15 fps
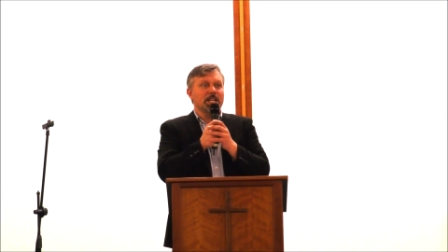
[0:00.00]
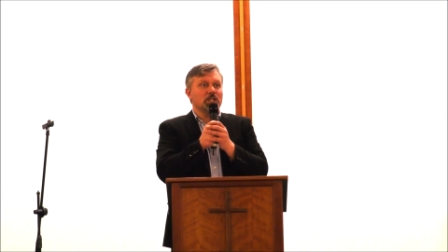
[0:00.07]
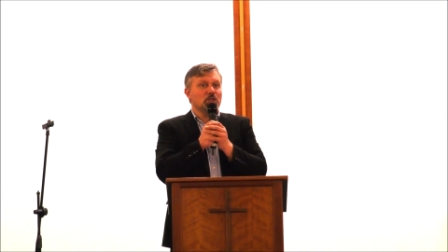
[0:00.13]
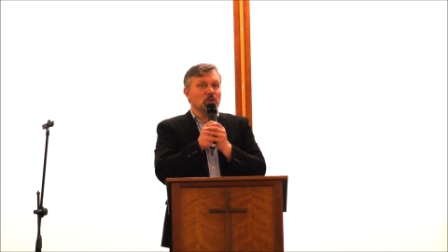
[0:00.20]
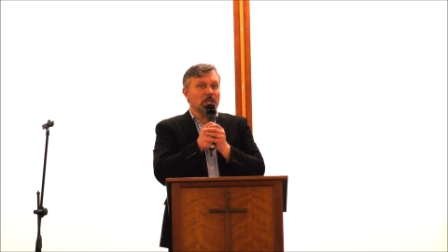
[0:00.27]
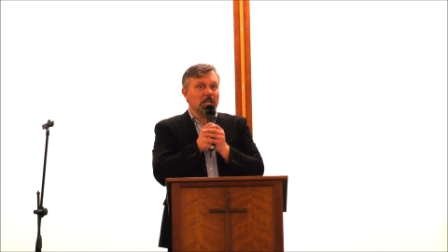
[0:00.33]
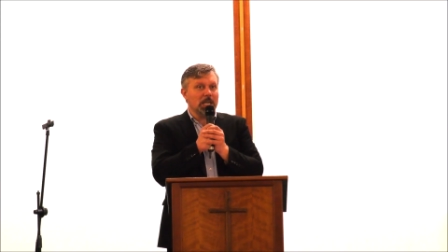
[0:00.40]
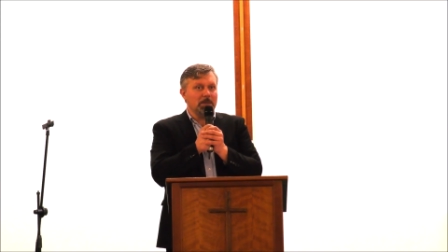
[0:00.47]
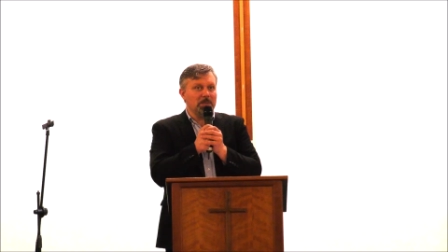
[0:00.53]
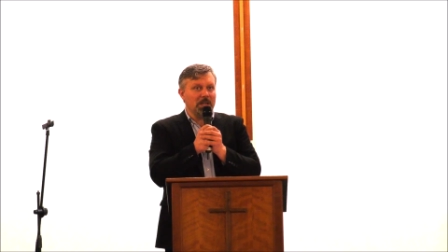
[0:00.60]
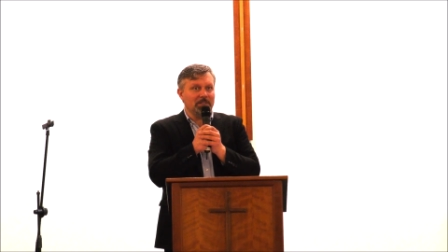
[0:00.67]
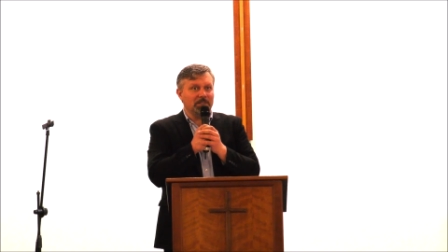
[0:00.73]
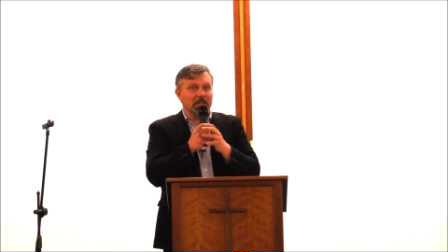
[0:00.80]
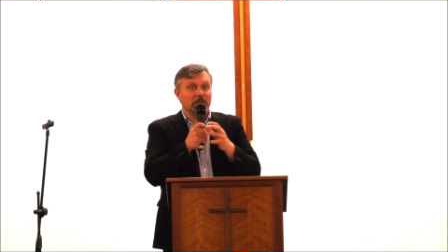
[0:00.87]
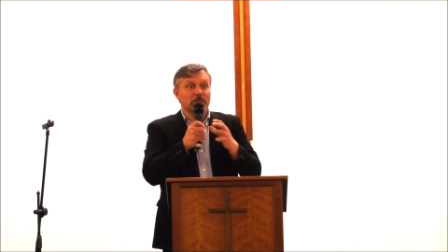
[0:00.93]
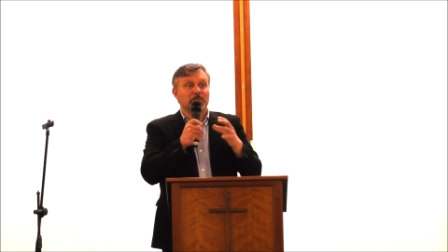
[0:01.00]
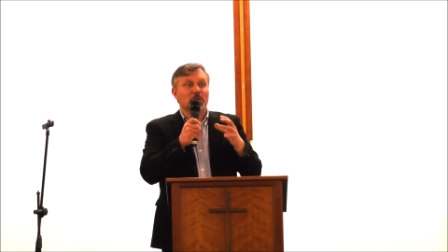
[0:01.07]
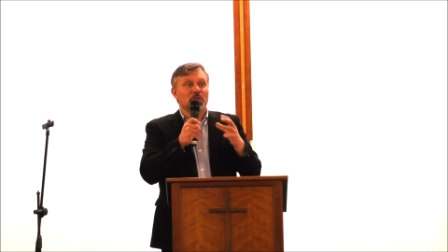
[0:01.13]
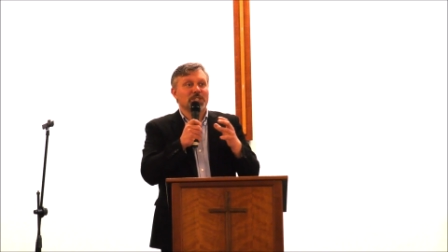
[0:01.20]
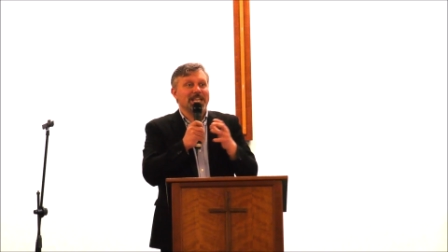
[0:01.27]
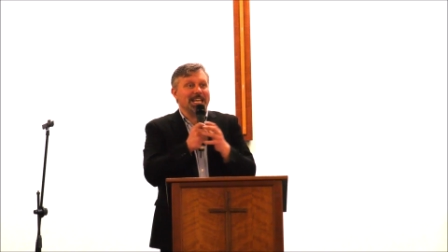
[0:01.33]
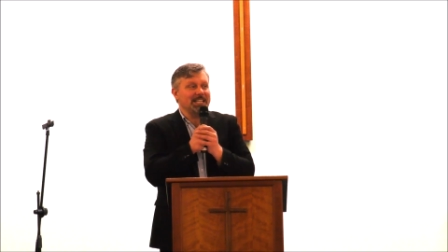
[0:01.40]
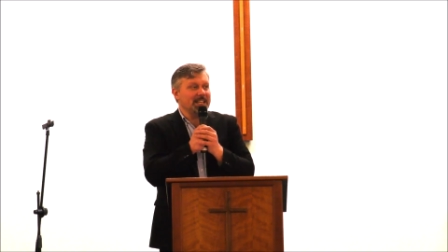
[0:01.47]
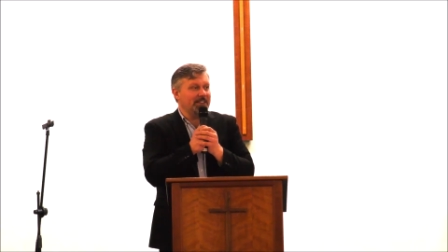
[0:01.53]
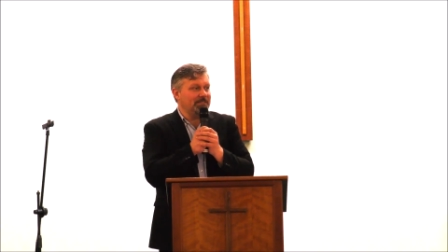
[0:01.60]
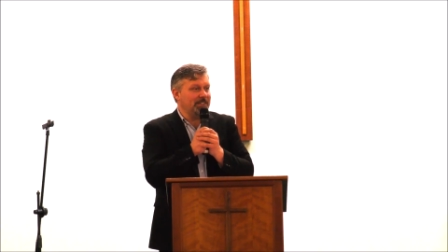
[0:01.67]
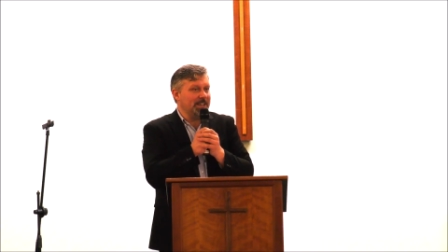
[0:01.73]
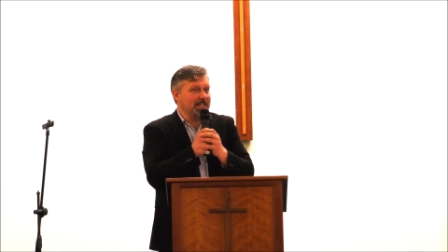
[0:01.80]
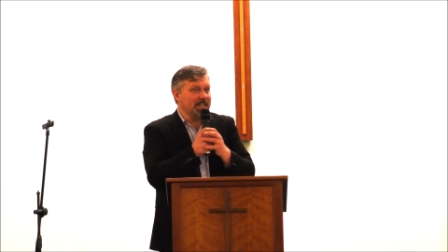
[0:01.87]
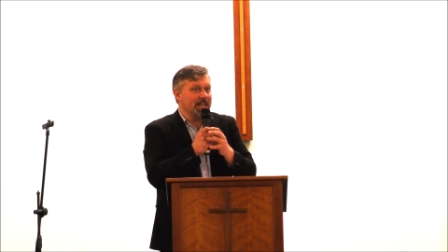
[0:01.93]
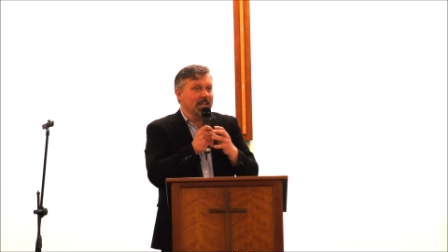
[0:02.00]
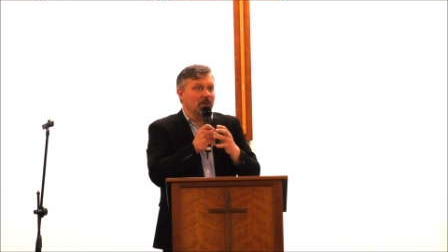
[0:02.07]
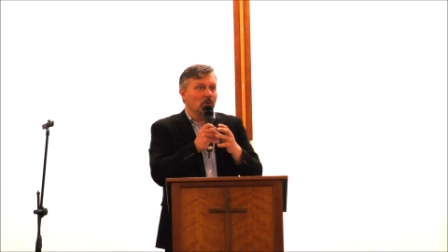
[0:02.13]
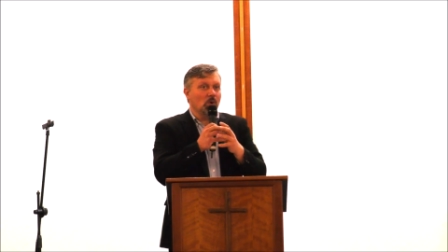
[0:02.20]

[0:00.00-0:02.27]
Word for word: to keep that faith, to protect that faith,